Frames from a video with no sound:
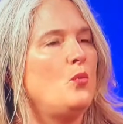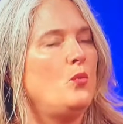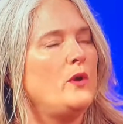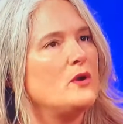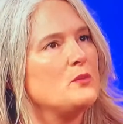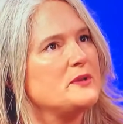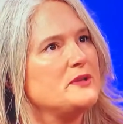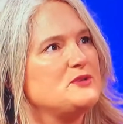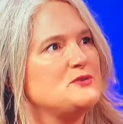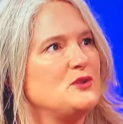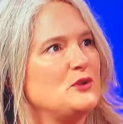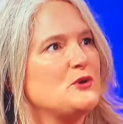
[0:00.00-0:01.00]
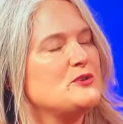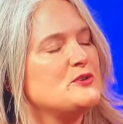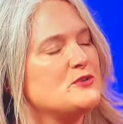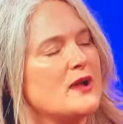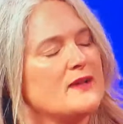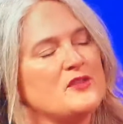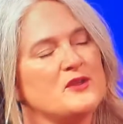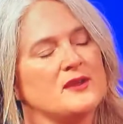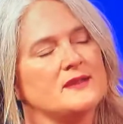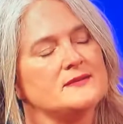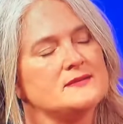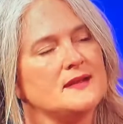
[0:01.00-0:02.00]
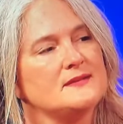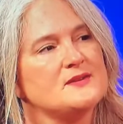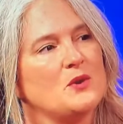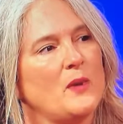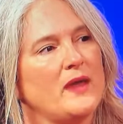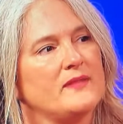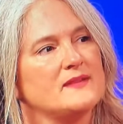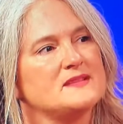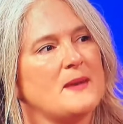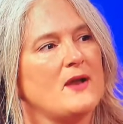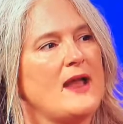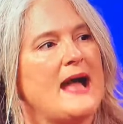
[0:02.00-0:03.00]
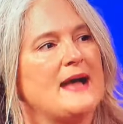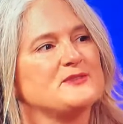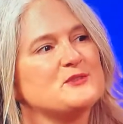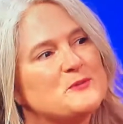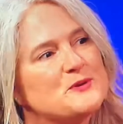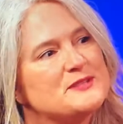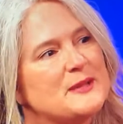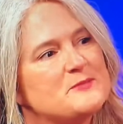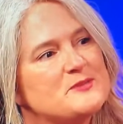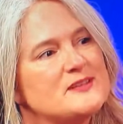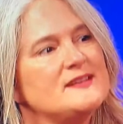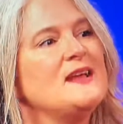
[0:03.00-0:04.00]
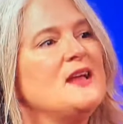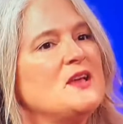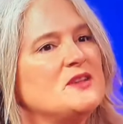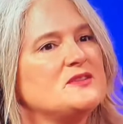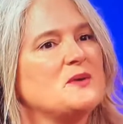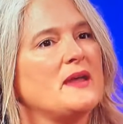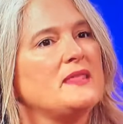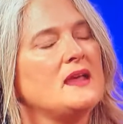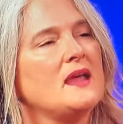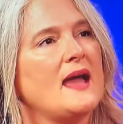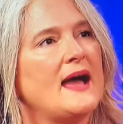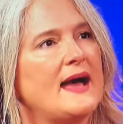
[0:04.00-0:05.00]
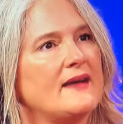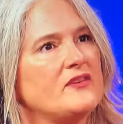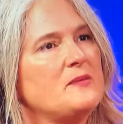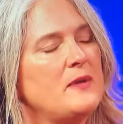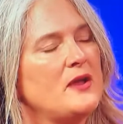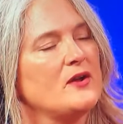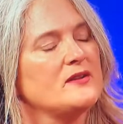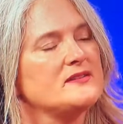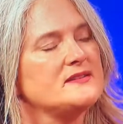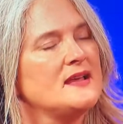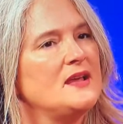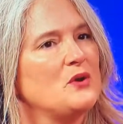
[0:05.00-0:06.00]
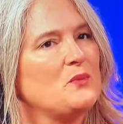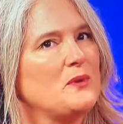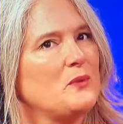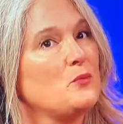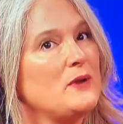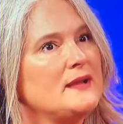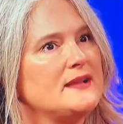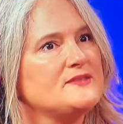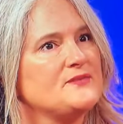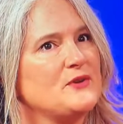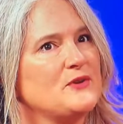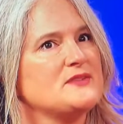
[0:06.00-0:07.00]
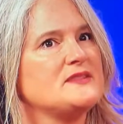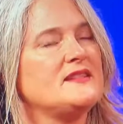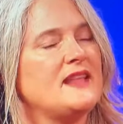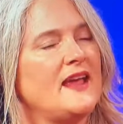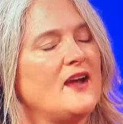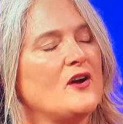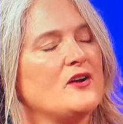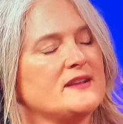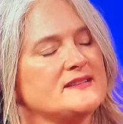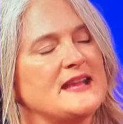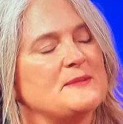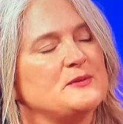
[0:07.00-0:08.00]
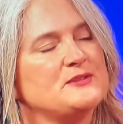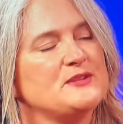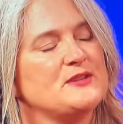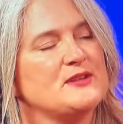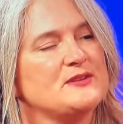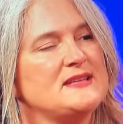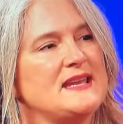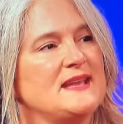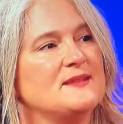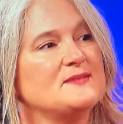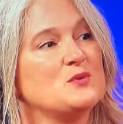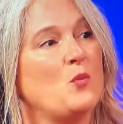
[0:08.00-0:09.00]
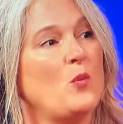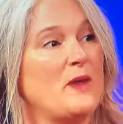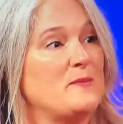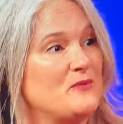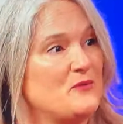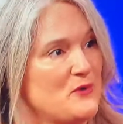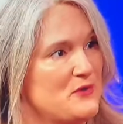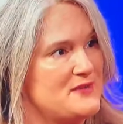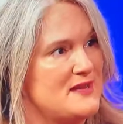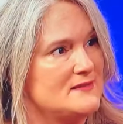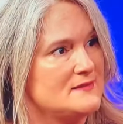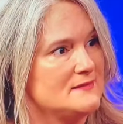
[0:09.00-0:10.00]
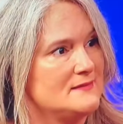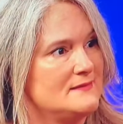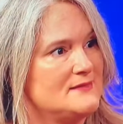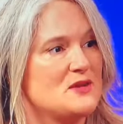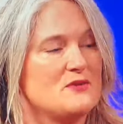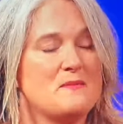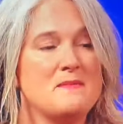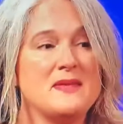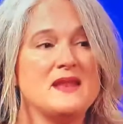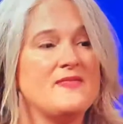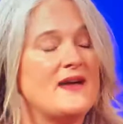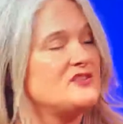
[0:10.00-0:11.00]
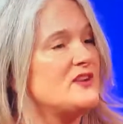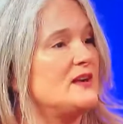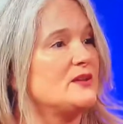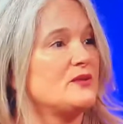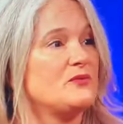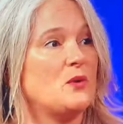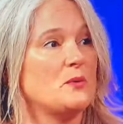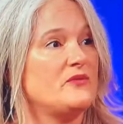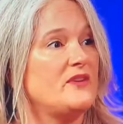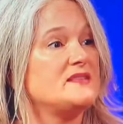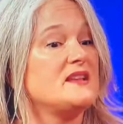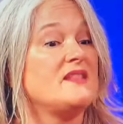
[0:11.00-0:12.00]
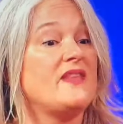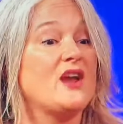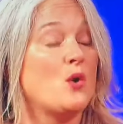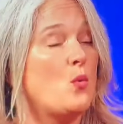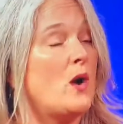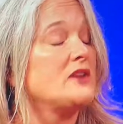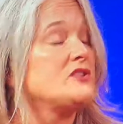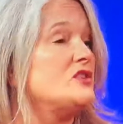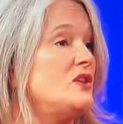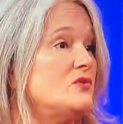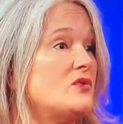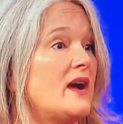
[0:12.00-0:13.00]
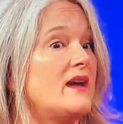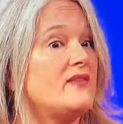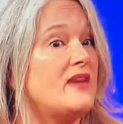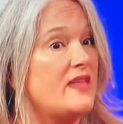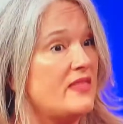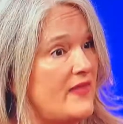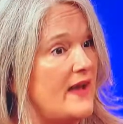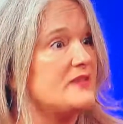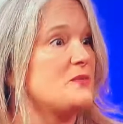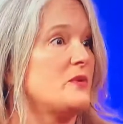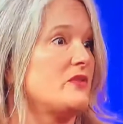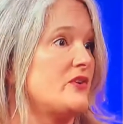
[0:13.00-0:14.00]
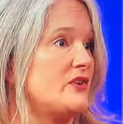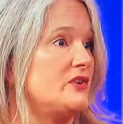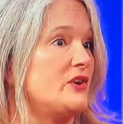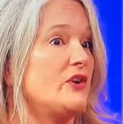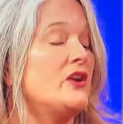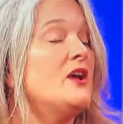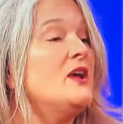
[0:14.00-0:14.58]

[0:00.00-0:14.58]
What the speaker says: we don't really learn to drive in the United States in a way that's about hazard perception. So I think having parents realize first that they are an example to their teens way before they're teens. So the minute that child is forward facing, they are watching you drive, and that's where they're gonna learn.